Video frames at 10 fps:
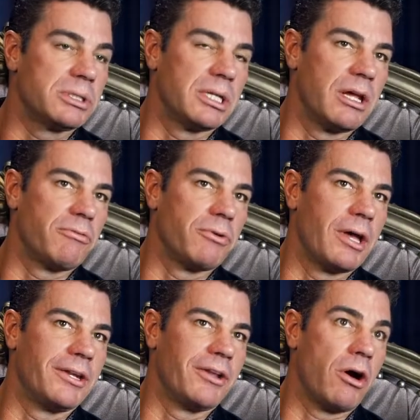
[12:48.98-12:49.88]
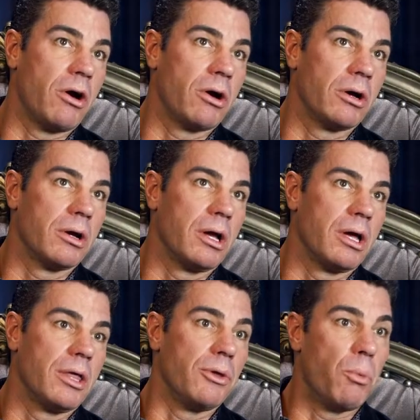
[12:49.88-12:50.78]
that I've read
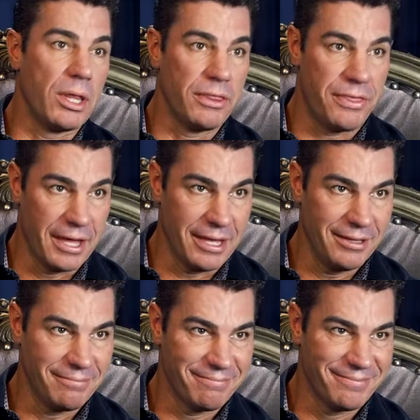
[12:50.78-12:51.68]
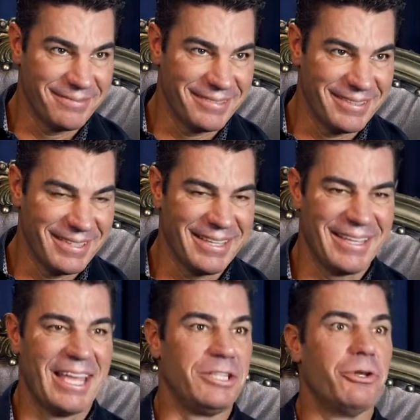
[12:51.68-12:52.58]
are The One Thing.
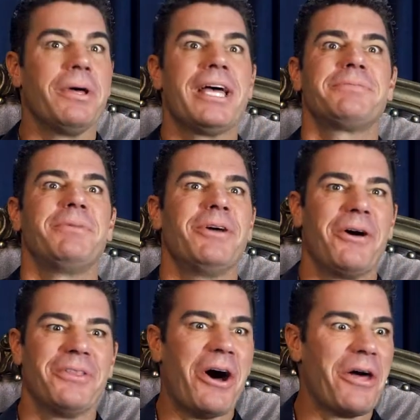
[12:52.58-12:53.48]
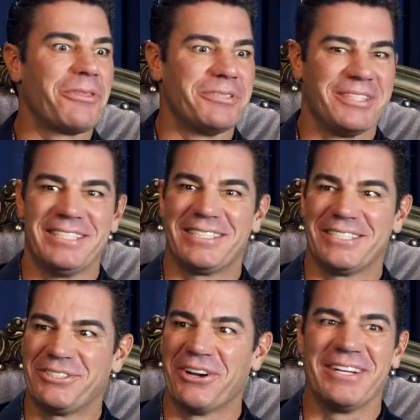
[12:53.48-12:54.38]
And don't ask me all the authors of these,
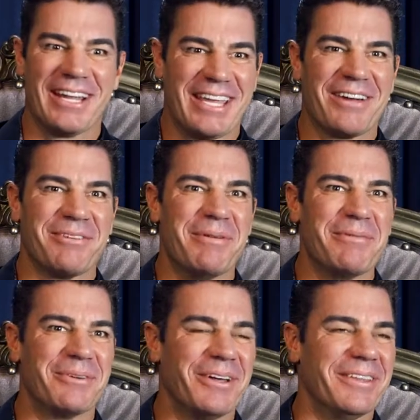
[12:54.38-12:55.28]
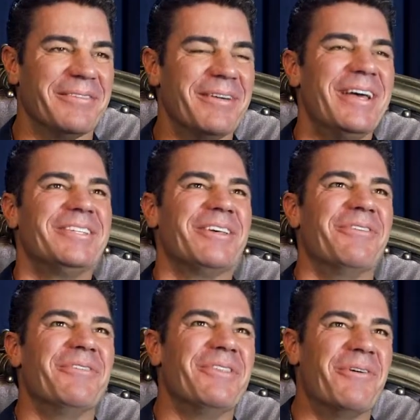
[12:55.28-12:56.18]
because darn it, I can't remember all of them. So
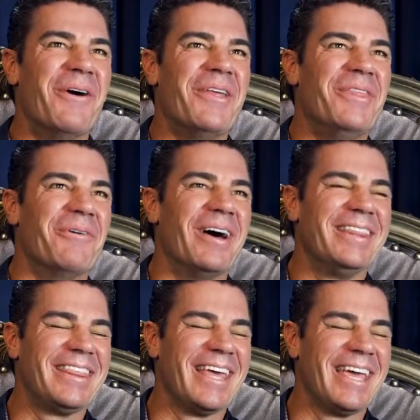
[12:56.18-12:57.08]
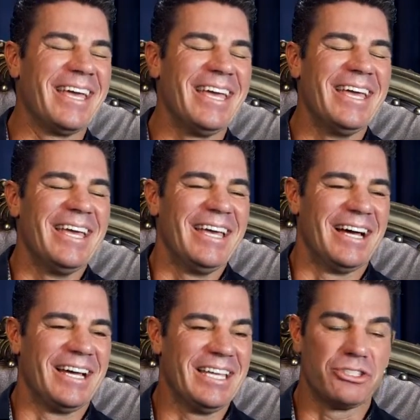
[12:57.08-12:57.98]
the One Thing
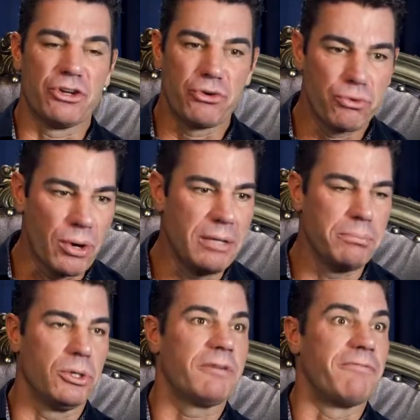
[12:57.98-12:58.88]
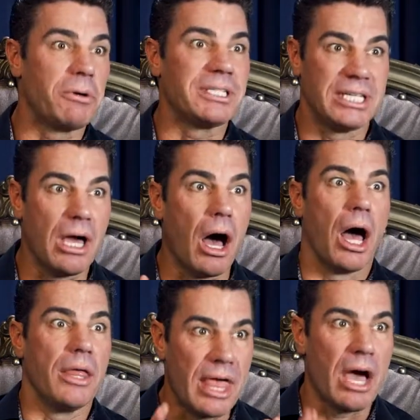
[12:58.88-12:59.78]
is a great book, focusing
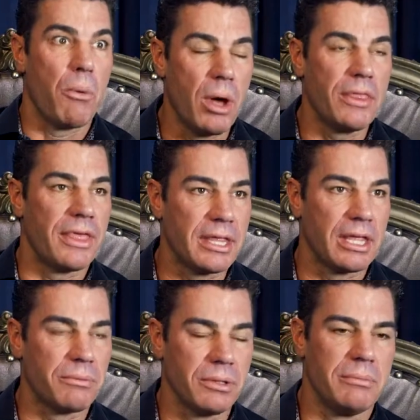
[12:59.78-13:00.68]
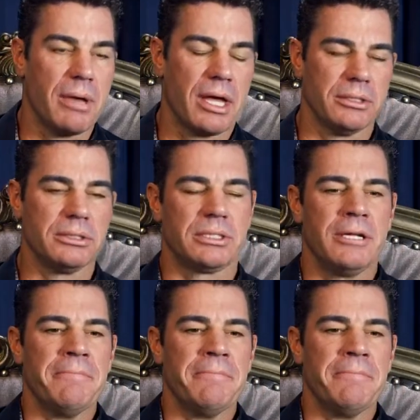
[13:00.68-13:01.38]
on that one thing that really matters.